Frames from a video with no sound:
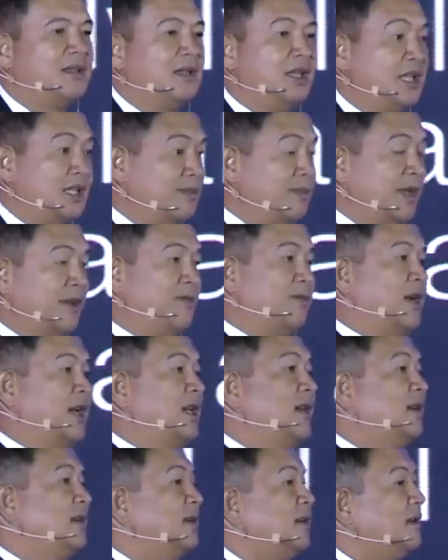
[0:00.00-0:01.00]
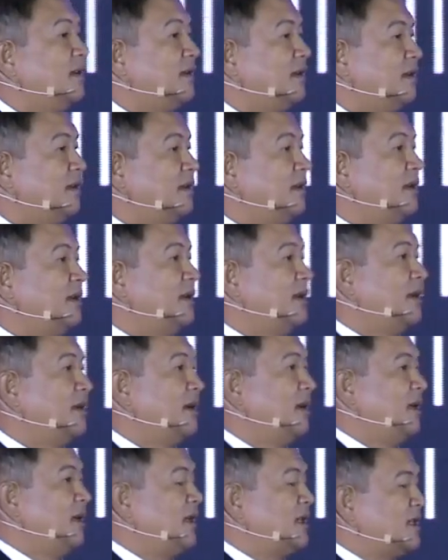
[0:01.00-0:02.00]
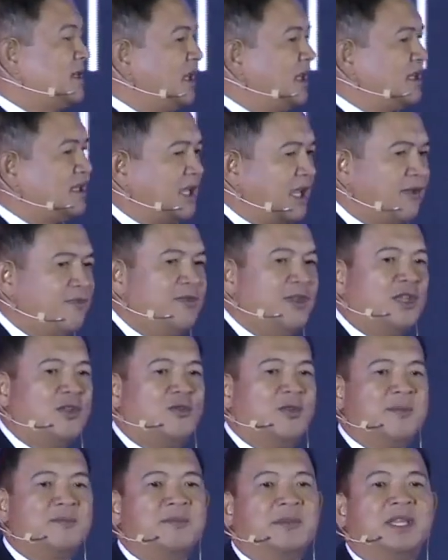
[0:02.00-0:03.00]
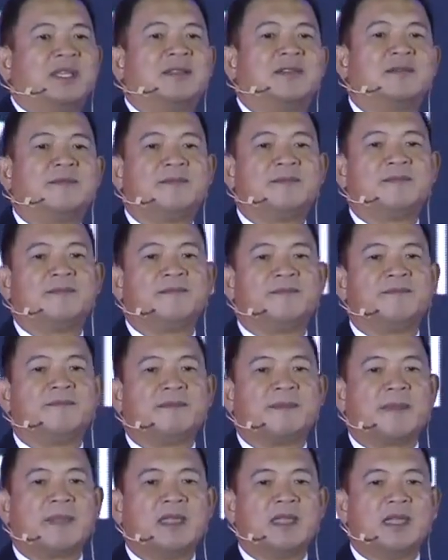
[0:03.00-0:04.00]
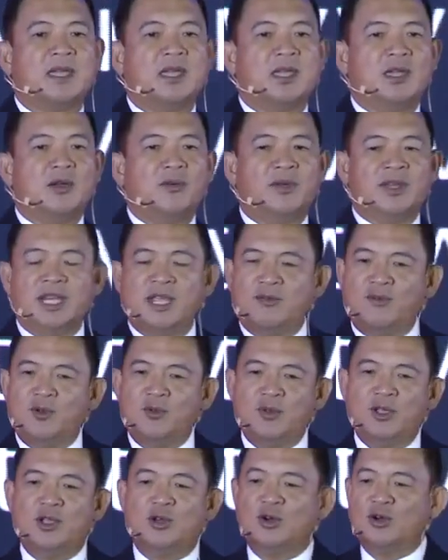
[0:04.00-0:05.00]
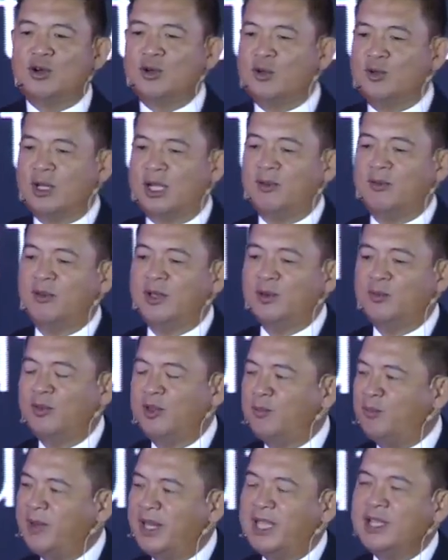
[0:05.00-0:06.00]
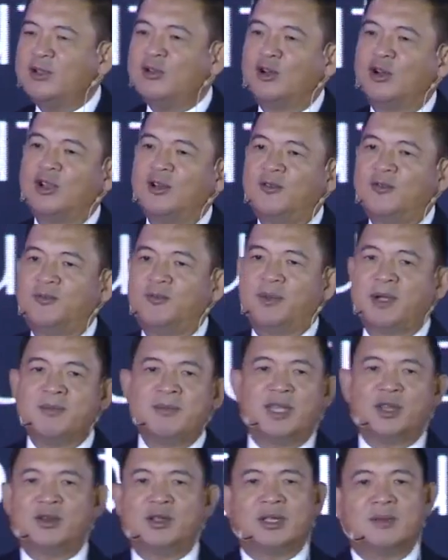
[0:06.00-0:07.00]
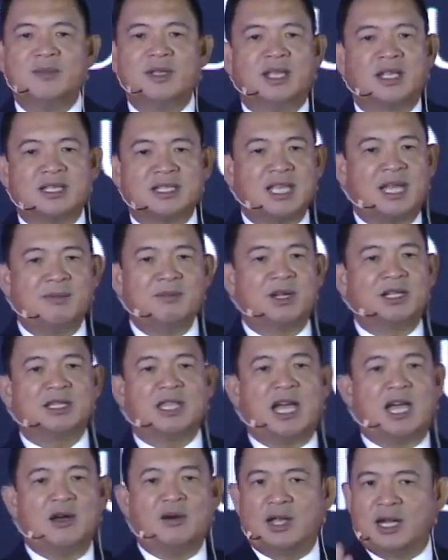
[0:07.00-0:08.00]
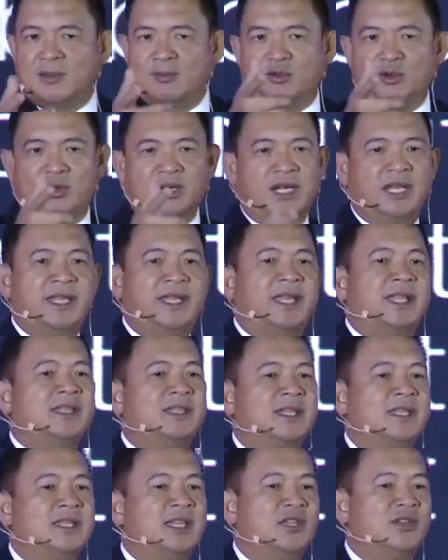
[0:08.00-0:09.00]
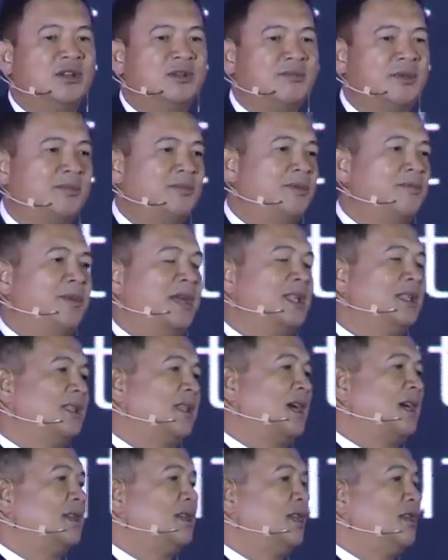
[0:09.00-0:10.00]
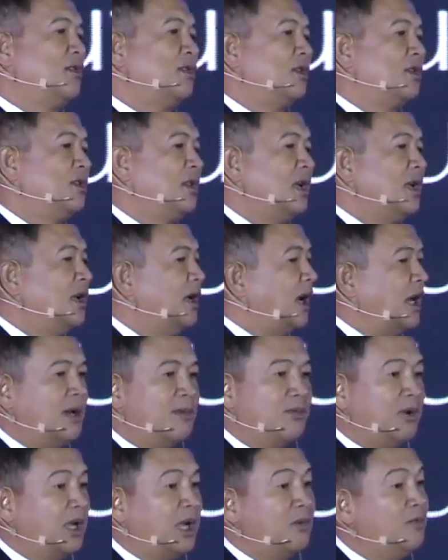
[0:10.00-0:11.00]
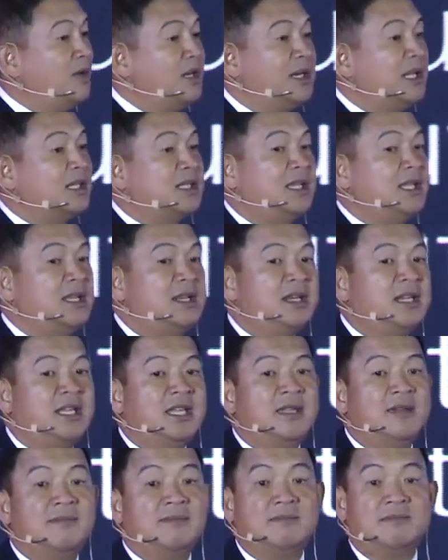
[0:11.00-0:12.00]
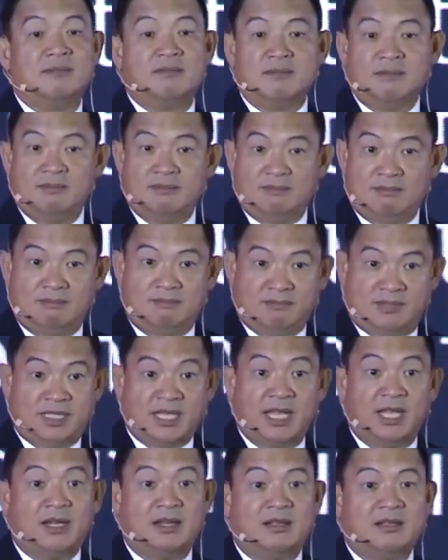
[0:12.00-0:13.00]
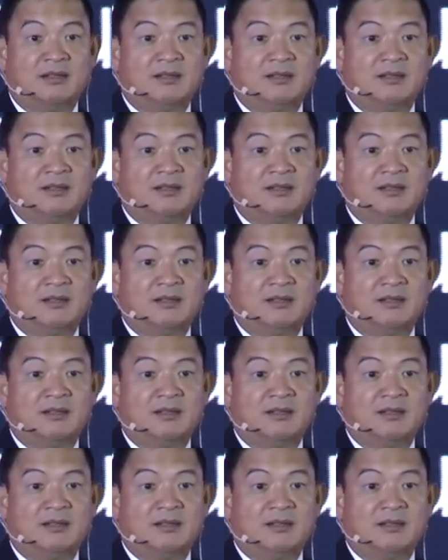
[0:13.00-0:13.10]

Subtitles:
He's my friend. He sells heavy equipment. Whenever we go, when we play golf, pag meron kaming kasamang tao, alam ko kliyente niya yon, mabibentahan niya yon. Alam mo, I will not hear him sell.